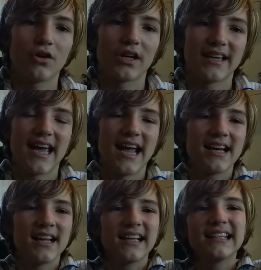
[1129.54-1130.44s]
Can
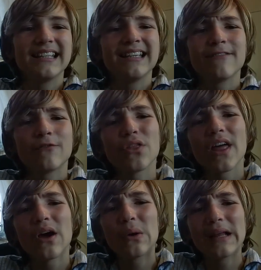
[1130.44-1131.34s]
I leave
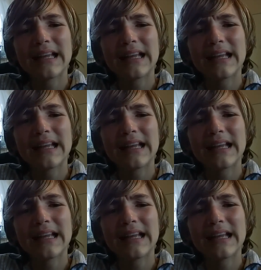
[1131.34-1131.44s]
without